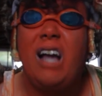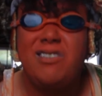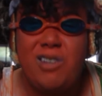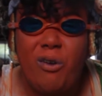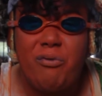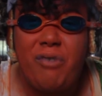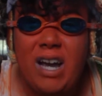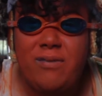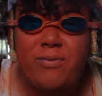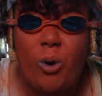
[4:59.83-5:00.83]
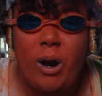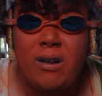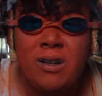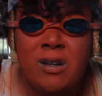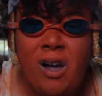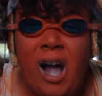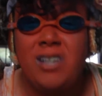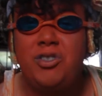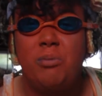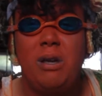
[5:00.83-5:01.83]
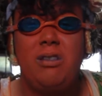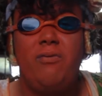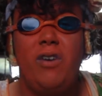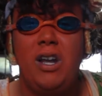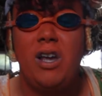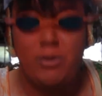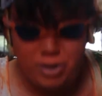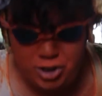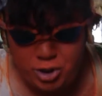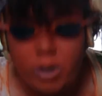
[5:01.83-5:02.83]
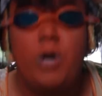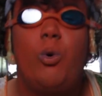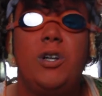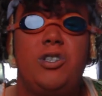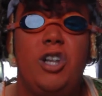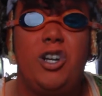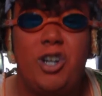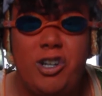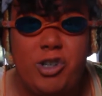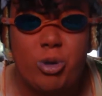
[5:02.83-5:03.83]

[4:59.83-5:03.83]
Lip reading: I'd still fight for it. I'd still make the videos to show you what's the good